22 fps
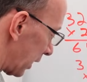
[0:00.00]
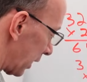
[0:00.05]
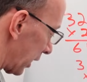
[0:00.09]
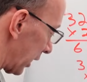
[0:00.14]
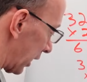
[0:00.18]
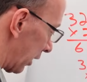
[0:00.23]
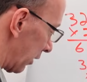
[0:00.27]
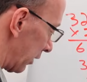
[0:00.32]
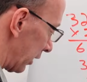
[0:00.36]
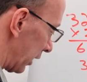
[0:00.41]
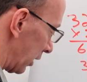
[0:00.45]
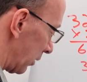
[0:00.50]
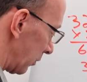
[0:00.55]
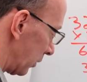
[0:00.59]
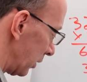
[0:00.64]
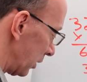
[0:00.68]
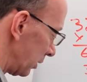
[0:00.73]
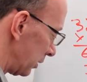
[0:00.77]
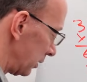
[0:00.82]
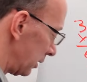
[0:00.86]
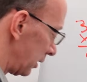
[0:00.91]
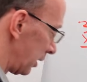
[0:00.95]
Carry that
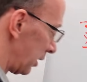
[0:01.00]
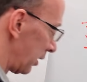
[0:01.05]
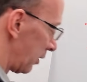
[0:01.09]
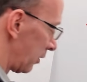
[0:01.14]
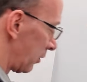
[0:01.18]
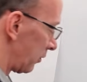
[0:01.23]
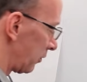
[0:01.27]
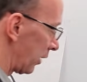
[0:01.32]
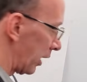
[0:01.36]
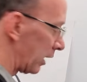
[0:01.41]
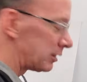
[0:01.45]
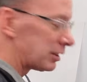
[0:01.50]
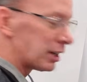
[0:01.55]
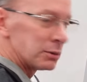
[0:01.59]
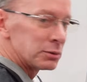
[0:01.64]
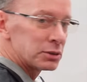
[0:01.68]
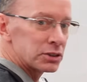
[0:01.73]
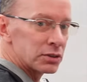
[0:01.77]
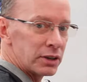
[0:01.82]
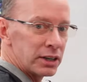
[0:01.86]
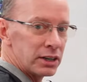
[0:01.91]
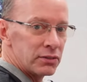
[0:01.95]
1. 5
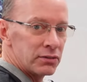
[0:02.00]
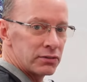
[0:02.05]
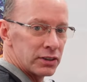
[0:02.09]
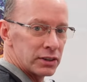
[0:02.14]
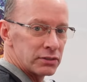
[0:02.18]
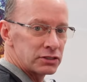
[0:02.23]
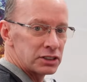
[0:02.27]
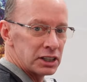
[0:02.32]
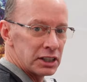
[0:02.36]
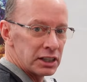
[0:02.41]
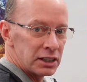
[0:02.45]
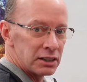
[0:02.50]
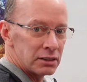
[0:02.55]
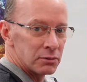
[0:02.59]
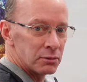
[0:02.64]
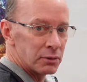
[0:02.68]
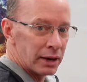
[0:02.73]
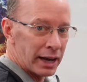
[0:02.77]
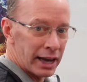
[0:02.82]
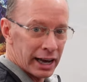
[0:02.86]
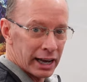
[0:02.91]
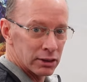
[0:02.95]
times 3, 15.
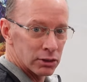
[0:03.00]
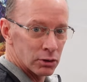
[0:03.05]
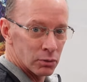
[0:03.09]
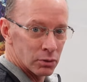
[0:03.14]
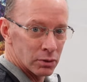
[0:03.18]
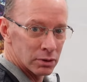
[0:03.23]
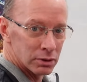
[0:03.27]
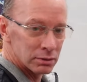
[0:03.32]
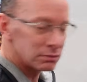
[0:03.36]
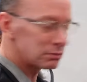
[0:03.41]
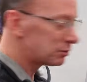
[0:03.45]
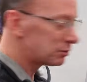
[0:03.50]
Add the 1,